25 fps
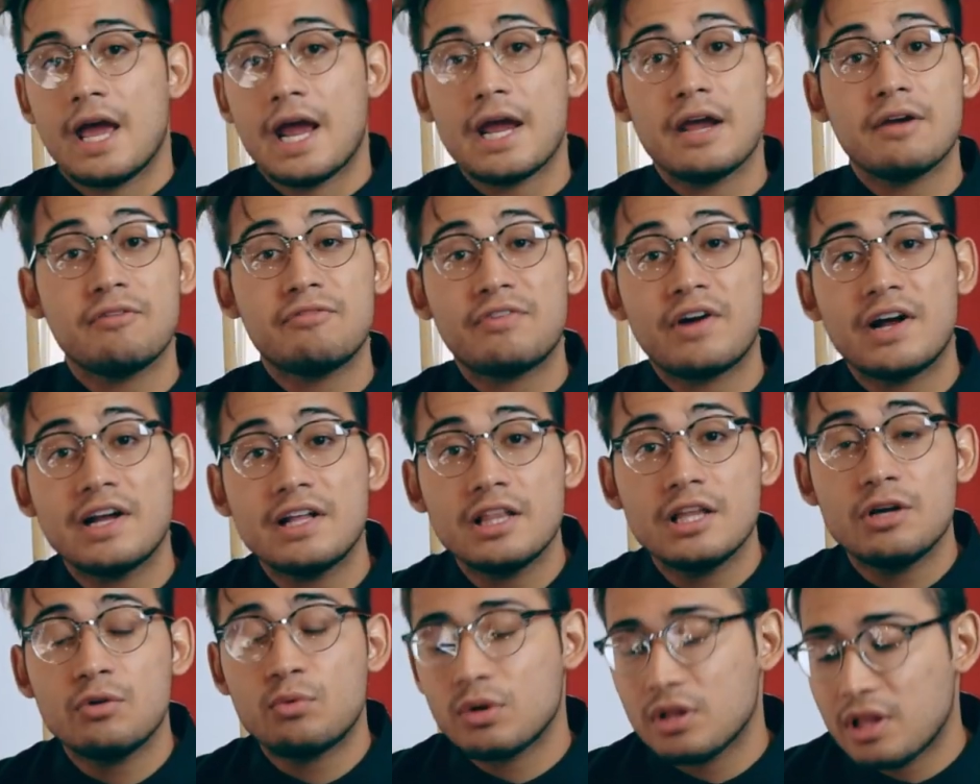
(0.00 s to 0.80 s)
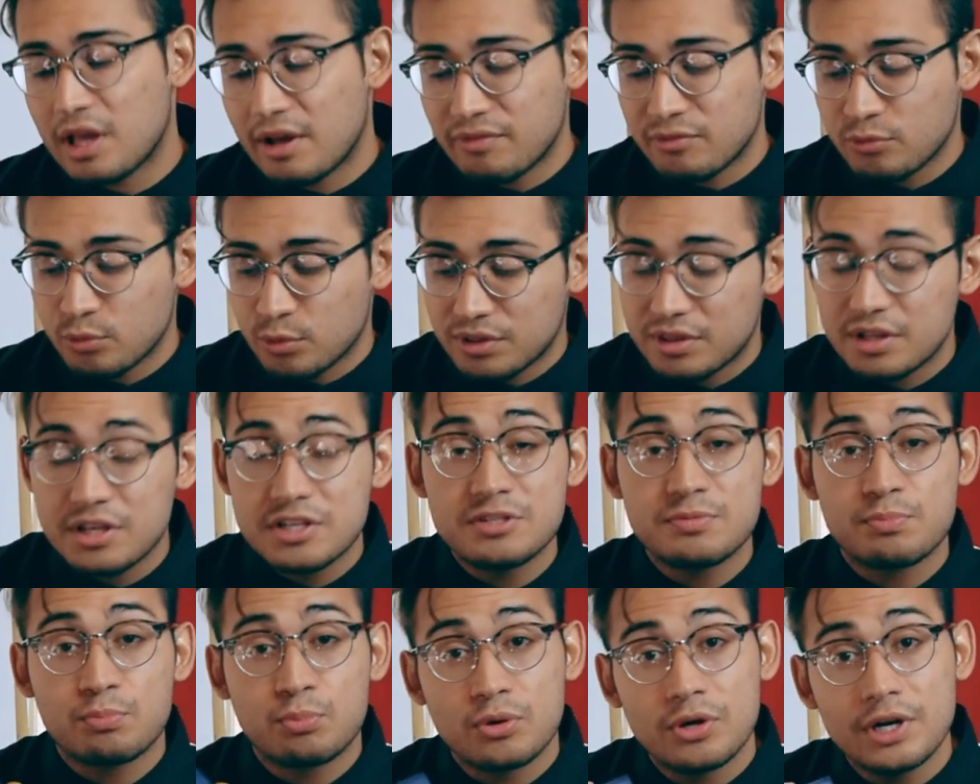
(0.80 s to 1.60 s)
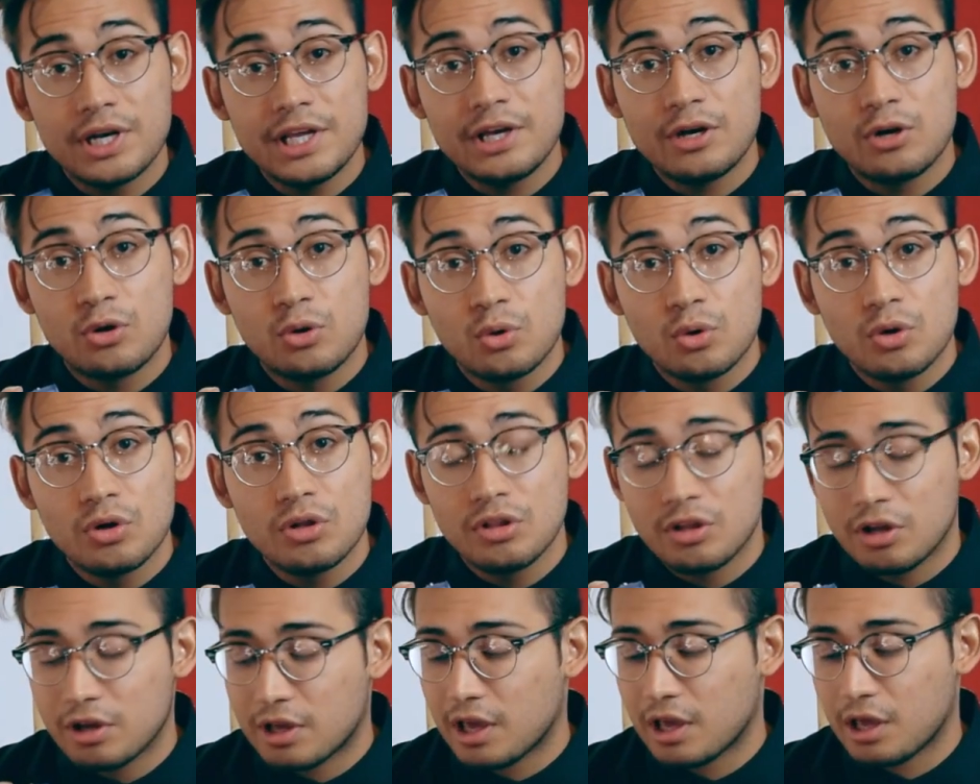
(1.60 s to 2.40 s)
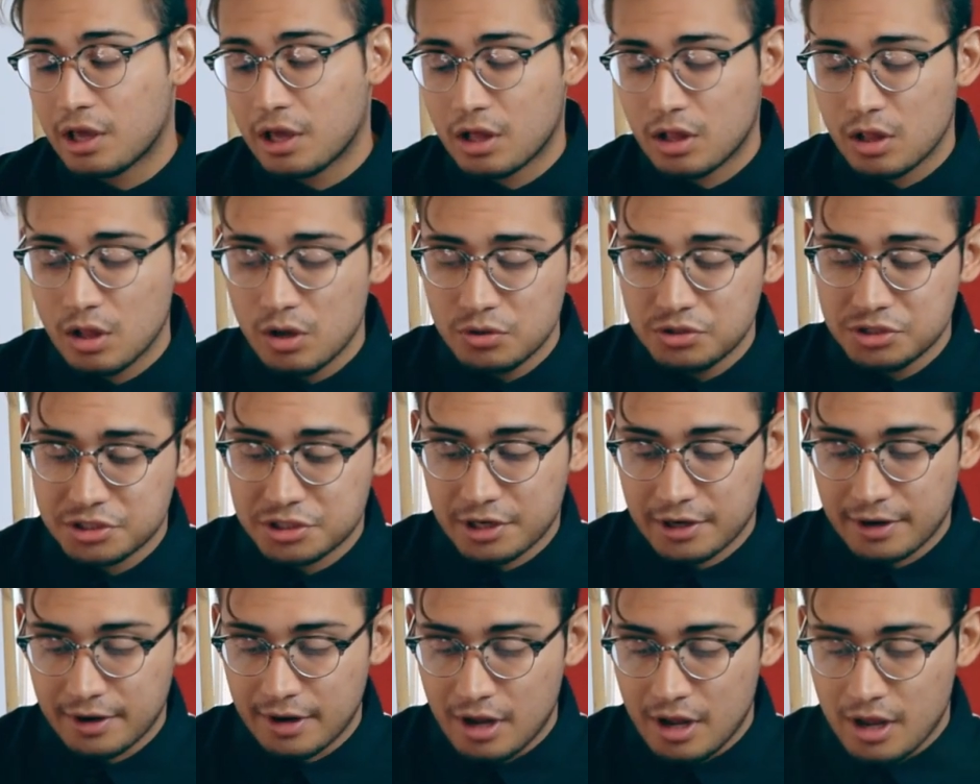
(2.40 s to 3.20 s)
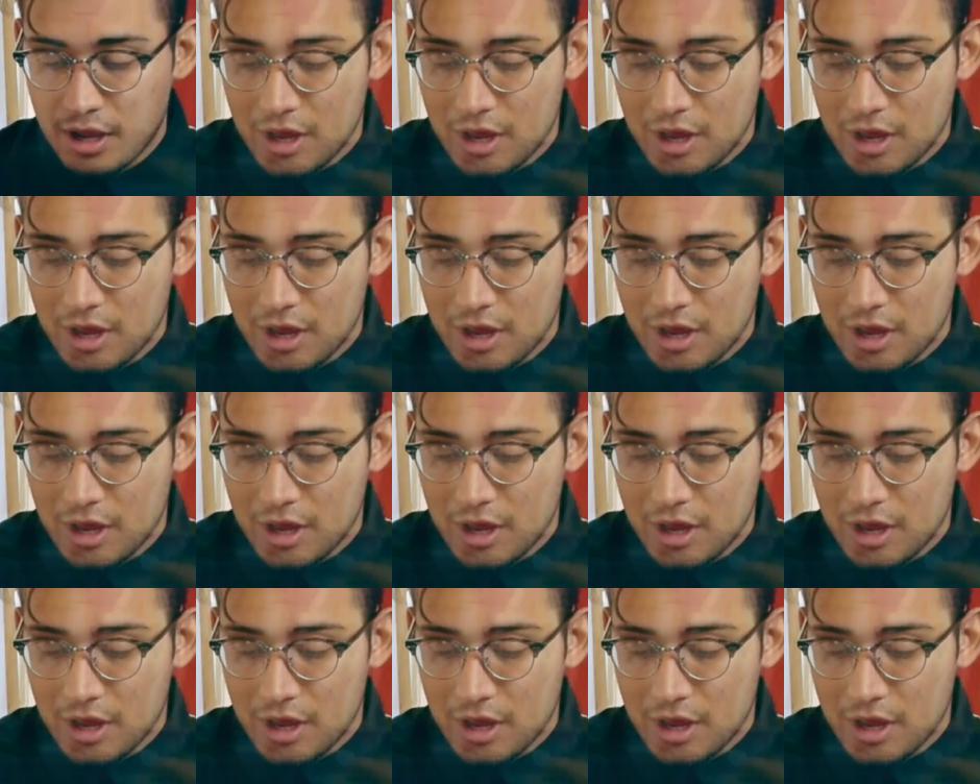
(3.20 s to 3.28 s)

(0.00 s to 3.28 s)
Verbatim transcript: And finally, we're left with this pretty cool looking enclosure.